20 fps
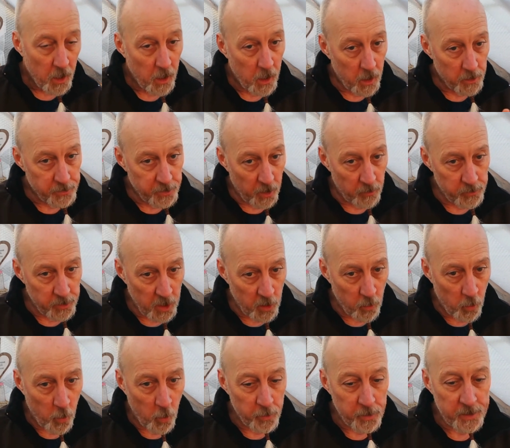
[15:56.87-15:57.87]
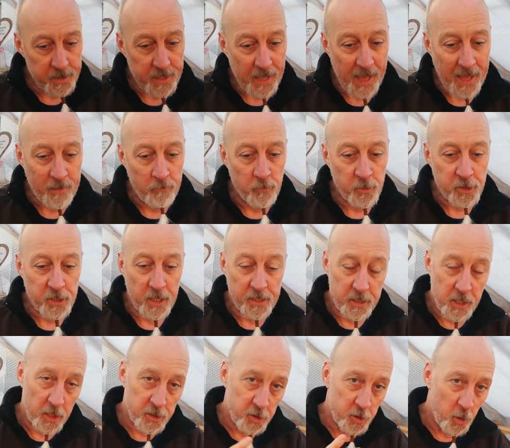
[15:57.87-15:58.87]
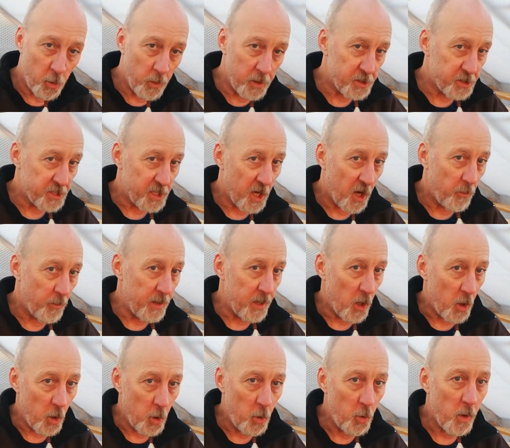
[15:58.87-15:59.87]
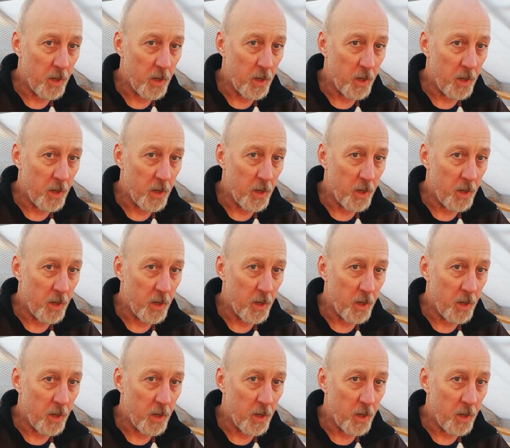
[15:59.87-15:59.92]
I don't know all your names. It doesn't always tell me who